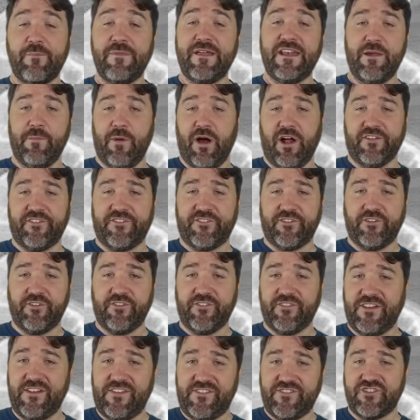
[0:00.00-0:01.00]
mini
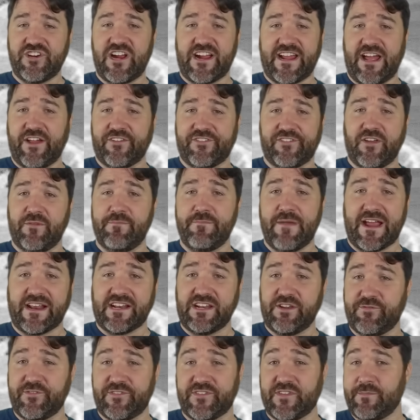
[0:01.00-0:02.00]
monsters, let's check out some
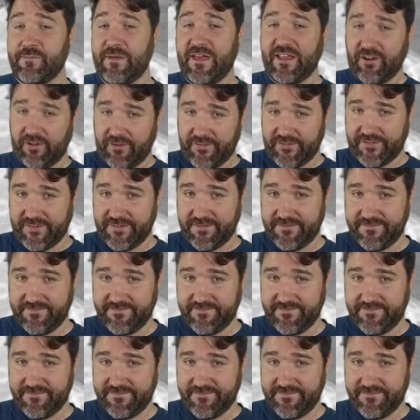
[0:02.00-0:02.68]
magnificent metals.